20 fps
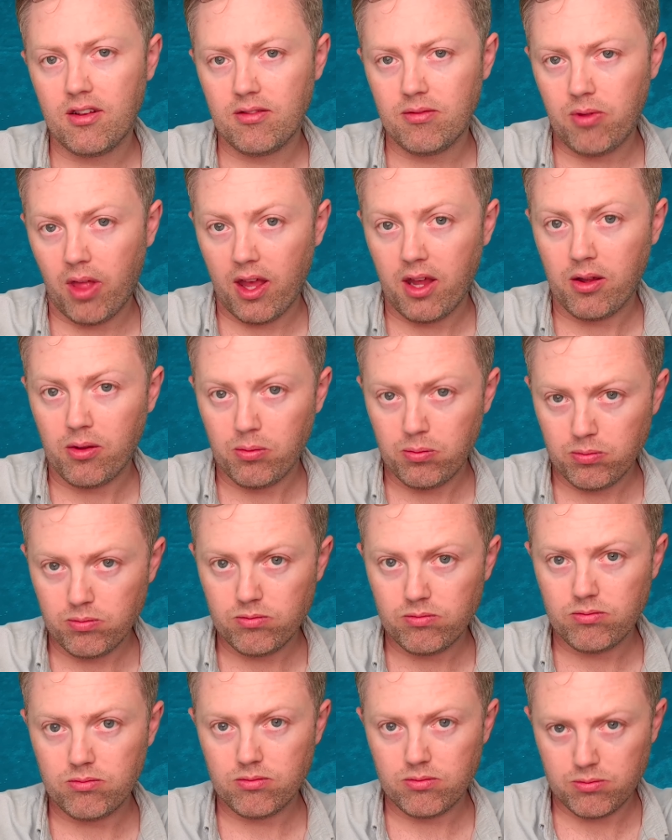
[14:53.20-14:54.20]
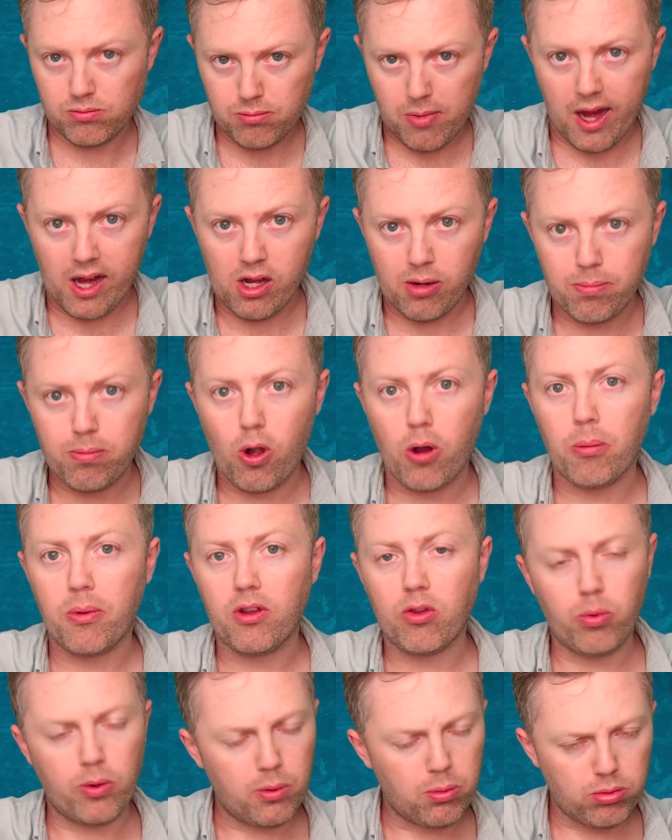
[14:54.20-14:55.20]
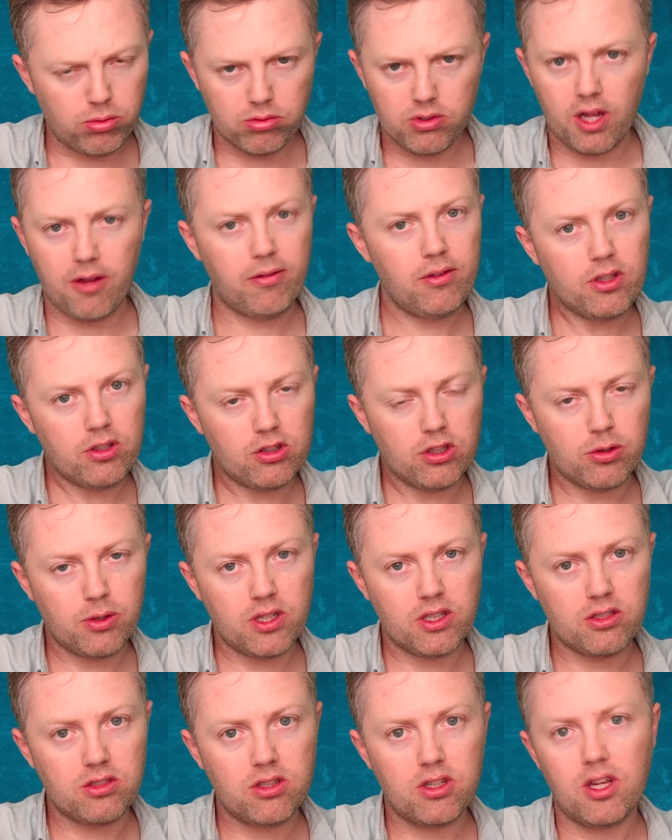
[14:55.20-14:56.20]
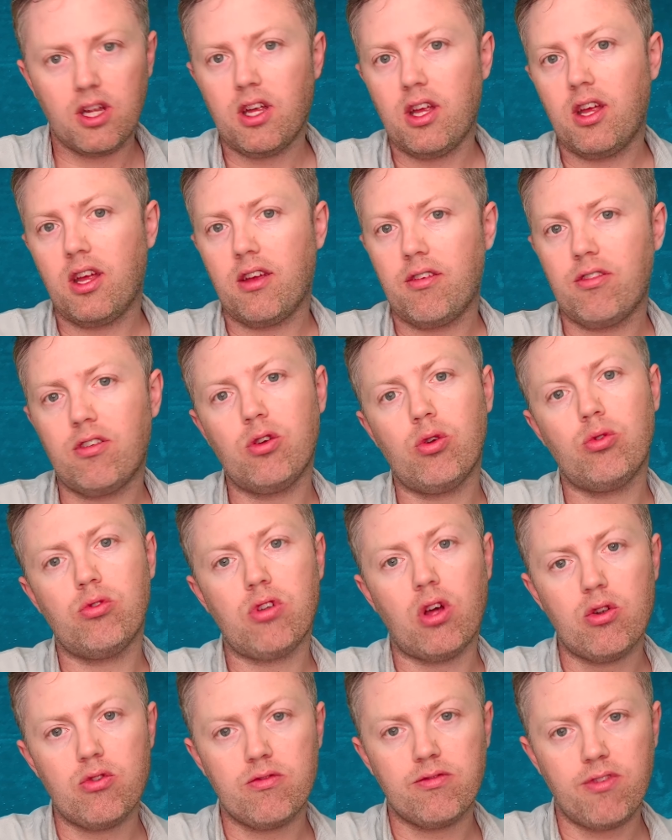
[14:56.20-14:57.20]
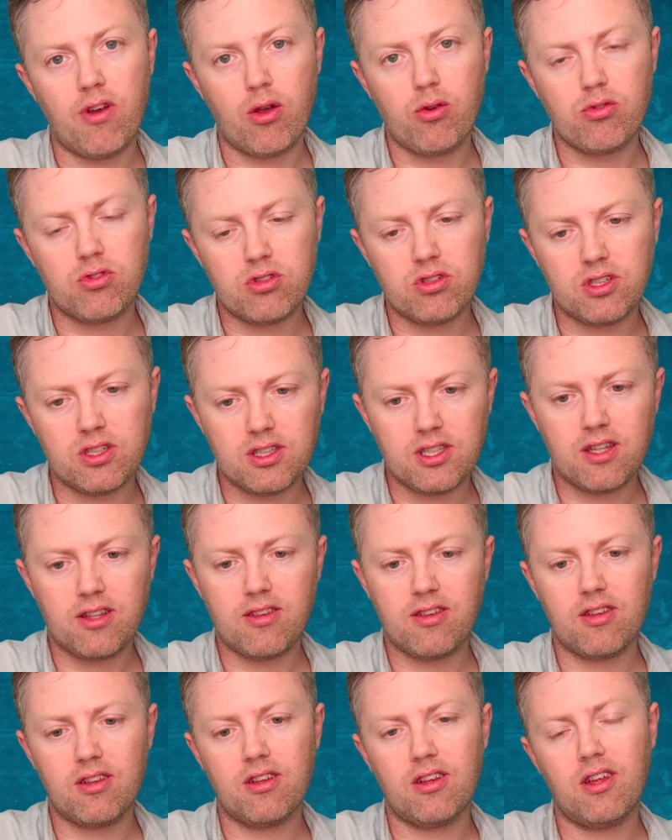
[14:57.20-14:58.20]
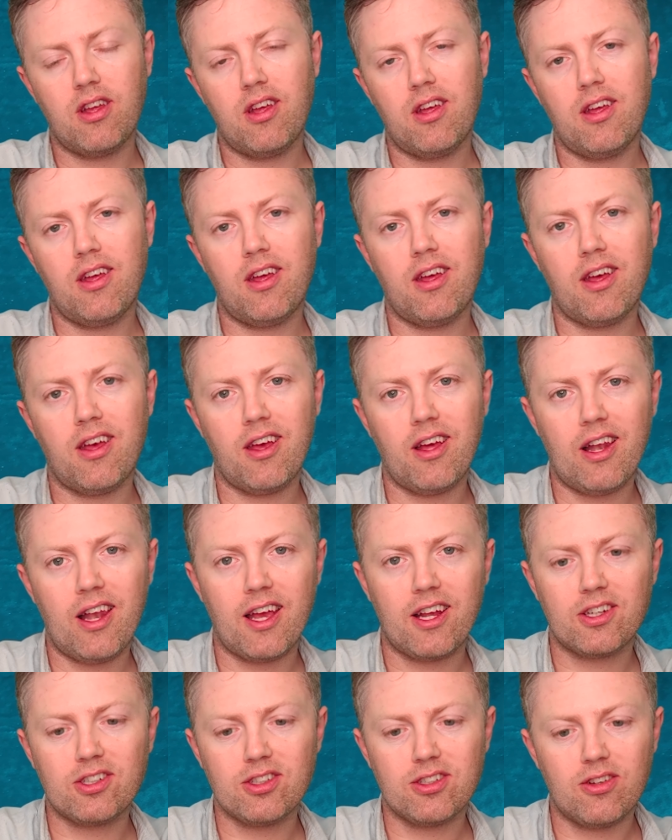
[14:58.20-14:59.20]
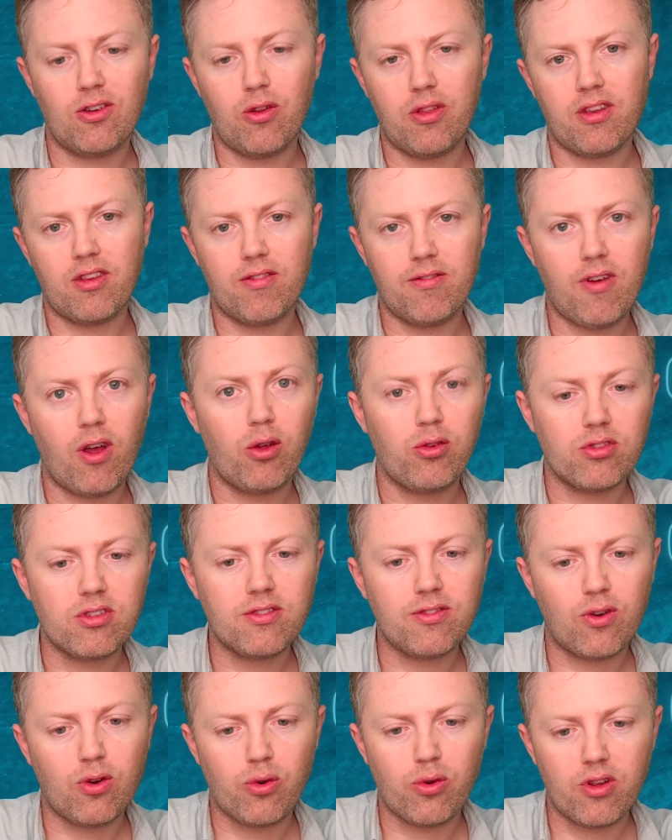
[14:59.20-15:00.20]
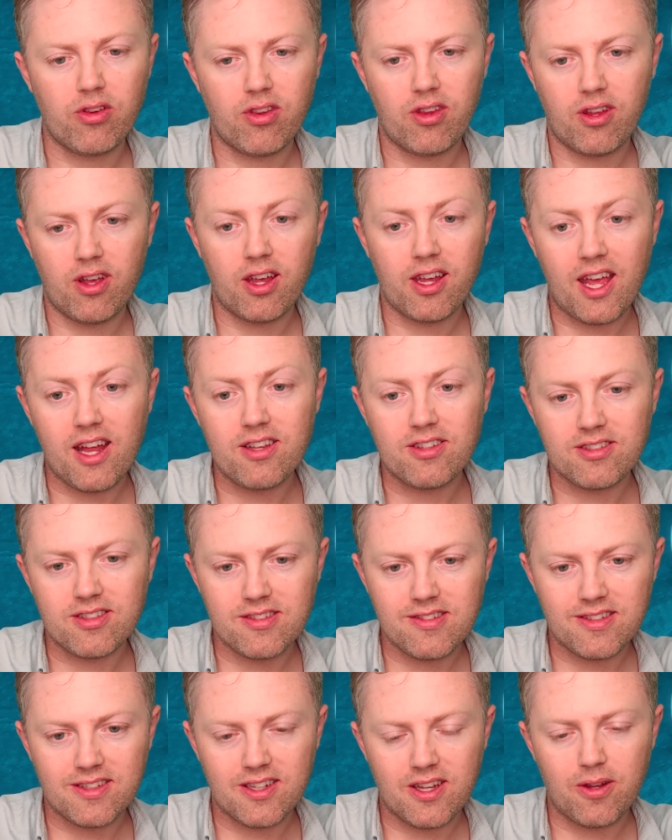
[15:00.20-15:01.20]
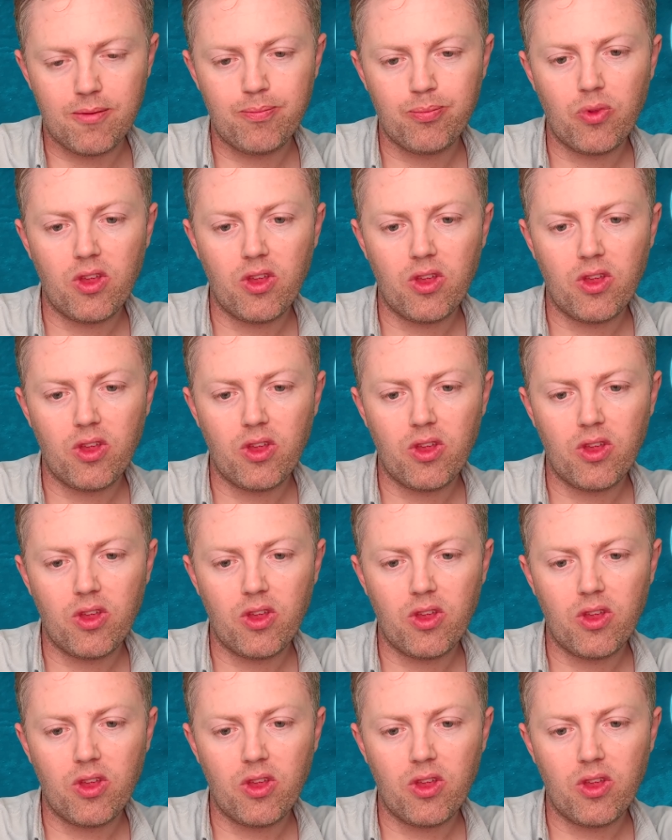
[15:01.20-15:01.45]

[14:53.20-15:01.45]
They made a promise: we will definitely do it if you don't vote in this uh, election or this vote for against us, you know.